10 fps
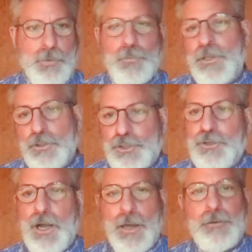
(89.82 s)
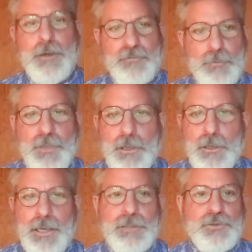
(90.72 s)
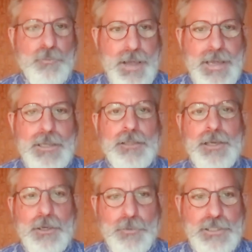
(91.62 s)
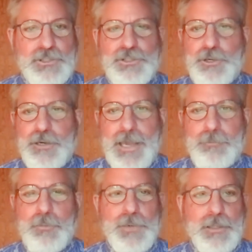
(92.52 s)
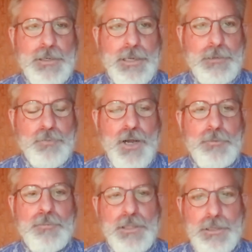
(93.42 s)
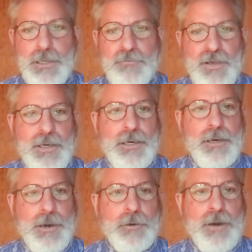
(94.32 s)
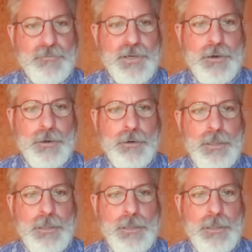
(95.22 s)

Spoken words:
but when you shoot 100 of them, it dramatically increases your capability and probability of hitting an aircraft carrier.